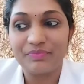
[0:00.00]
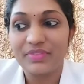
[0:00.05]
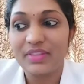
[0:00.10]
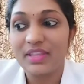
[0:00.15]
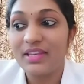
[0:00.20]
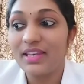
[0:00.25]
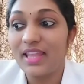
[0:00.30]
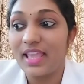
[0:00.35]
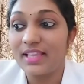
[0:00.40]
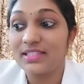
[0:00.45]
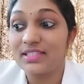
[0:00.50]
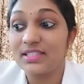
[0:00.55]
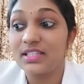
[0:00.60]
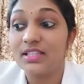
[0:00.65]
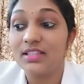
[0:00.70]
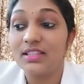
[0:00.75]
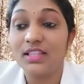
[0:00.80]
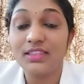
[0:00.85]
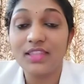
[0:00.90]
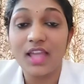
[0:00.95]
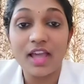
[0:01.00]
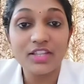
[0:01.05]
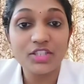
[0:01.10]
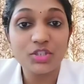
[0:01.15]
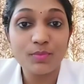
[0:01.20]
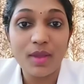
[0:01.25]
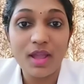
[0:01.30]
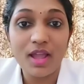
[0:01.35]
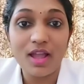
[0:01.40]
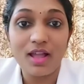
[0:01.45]
Next, the Taj
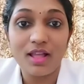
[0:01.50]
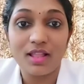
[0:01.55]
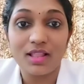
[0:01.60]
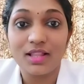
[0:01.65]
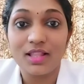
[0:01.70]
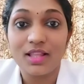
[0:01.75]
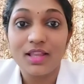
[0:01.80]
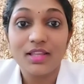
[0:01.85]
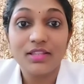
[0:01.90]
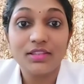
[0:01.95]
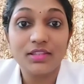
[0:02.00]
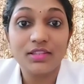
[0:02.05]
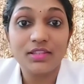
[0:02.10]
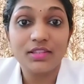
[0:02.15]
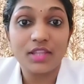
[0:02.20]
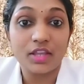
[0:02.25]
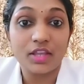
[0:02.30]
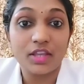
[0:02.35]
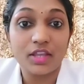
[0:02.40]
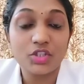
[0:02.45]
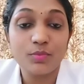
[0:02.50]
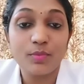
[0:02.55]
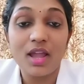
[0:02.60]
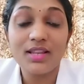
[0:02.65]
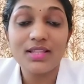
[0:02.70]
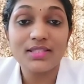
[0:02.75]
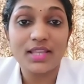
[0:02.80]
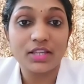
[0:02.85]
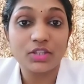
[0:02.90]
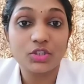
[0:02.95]
Mahal. Taj Mahal is
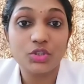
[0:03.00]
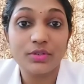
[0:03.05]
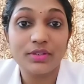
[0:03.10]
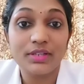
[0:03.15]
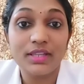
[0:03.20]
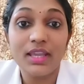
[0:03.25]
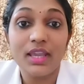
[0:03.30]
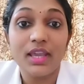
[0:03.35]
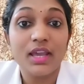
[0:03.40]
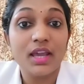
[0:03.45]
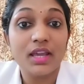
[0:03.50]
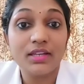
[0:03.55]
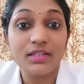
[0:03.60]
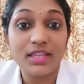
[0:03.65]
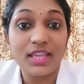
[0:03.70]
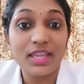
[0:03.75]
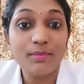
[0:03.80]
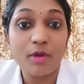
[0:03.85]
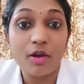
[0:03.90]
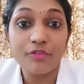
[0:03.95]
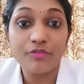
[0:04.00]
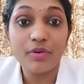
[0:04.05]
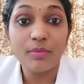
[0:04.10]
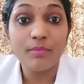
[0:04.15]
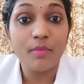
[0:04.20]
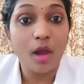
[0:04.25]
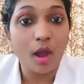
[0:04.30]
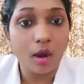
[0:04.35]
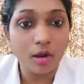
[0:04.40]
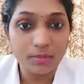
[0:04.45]
actually a name of a
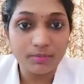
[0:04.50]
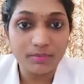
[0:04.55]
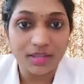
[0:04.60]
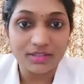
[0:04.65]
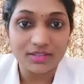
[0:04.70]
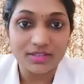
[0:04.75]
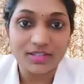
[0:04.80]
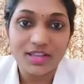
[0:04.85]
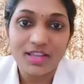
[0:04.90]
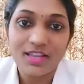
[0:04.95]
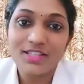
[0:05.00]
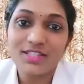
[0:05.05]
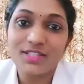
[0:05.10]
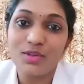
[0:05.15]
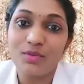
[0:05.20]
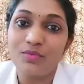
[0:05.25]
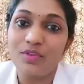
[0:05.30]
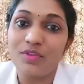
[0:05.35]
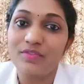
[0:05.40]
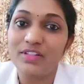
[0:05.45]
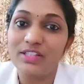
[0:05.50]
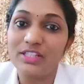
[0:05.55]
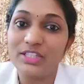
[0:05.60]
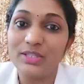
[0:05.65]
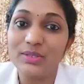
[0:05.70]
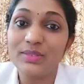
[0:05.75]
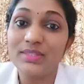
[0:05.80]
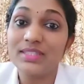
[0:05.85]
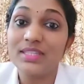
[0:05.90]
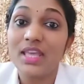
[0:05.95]
monument. So we will
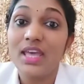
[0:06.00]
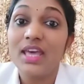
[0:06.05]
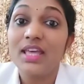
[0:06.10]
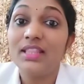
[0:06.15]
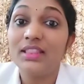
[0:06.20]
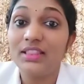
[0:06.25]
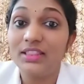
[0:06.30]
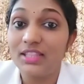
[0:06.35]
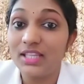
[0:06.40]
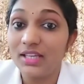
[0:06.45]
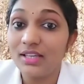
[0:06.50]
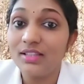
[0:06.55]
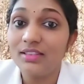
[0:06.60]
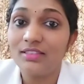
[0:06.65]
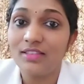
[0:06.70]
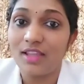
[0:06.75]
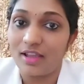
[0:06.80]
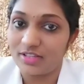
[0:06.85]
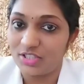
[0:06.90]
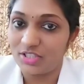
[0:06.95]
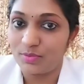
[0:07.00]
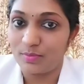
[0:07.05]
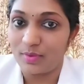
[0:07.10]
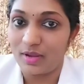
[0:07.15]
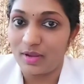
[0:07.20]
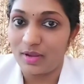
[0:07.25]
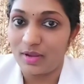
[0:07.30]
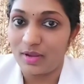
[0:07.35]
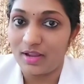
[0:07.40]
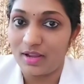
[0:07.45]
use the Taj Mahal.